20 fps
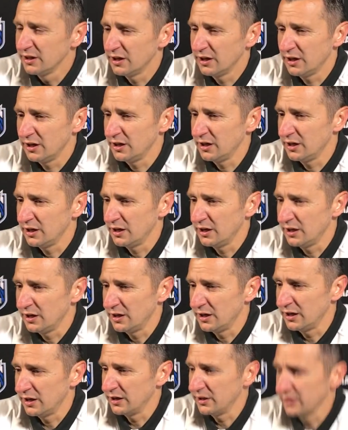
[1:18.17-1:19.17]

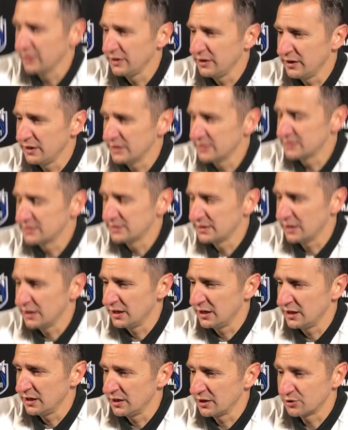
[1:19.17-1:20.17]
uh, is
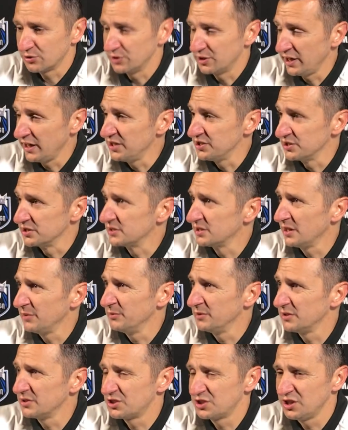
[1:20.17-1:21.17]
uh, contagious. I
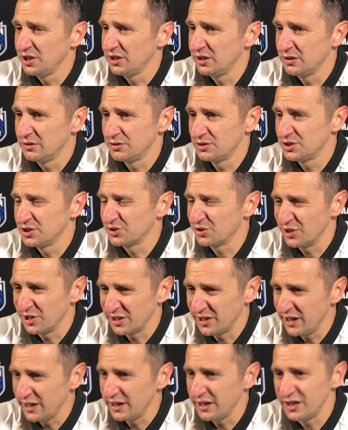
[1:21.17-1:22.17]
mean, she she's gonna
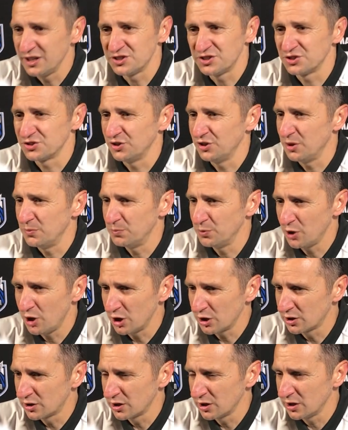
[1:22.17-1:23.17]
get in, she's gonna
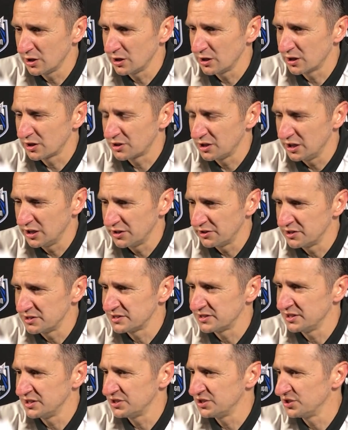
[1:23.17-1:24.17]
block uh,
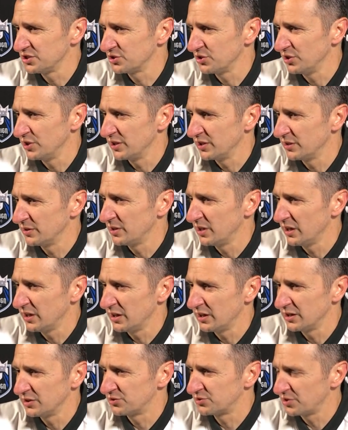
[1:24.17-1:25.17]
clearances, she's gonna
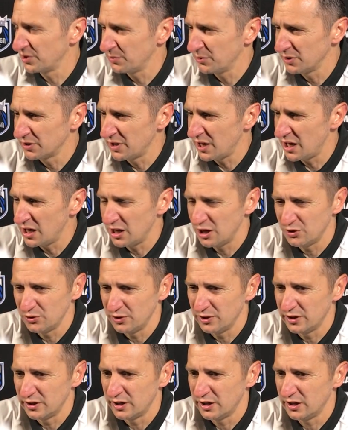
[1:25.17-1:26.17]
uh, dribble
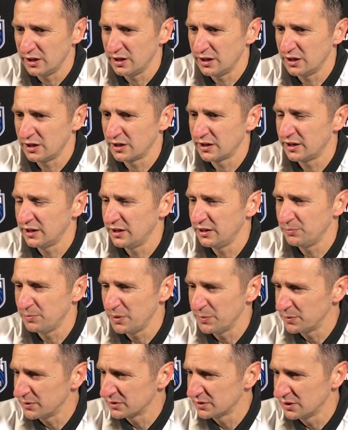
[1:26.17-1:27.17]
down, uh, get in
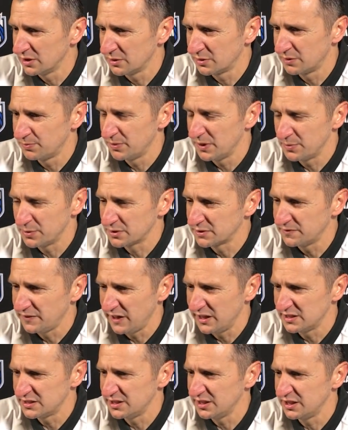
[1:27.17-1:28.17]
people people's
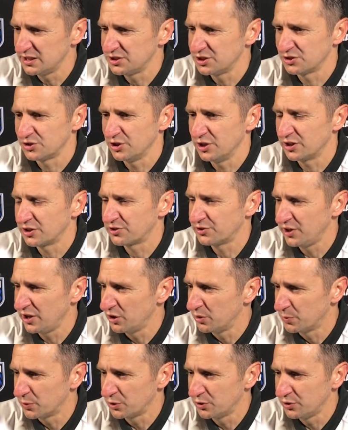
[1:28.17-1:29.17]
faces, she's gonna
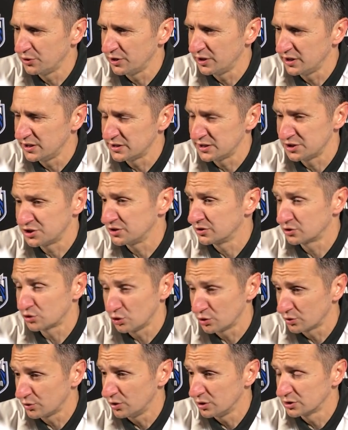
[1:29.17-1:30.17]
create opportunities, and she'll
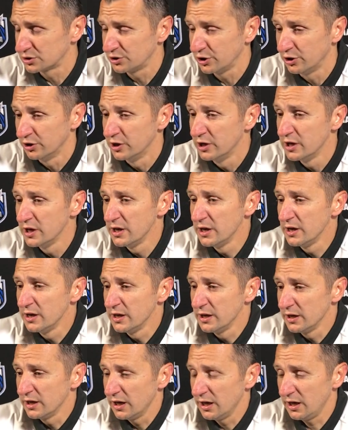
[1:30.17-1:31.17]
score goals too.
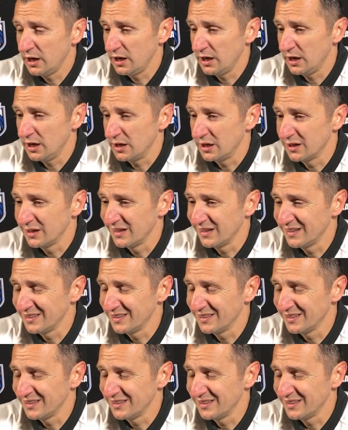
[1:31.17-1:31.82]
Uh,